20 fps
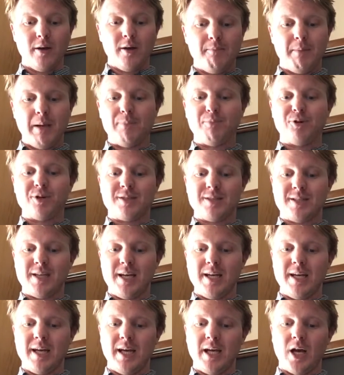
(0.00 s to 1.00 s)
be
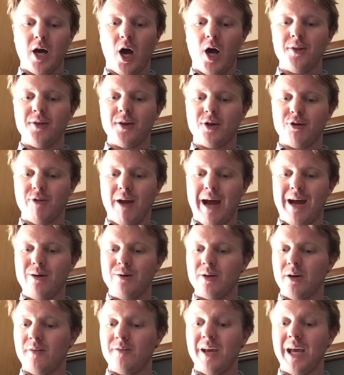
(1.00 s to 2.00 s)
proceeding on the
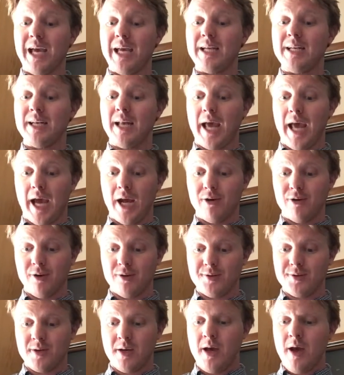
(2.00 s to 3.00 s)
ground of hidden
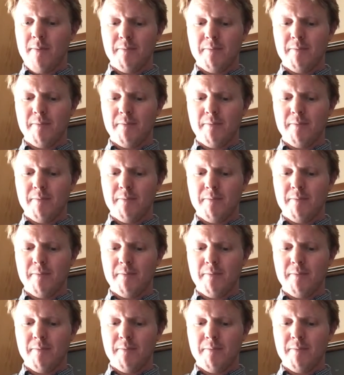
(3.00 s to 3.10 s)
errors.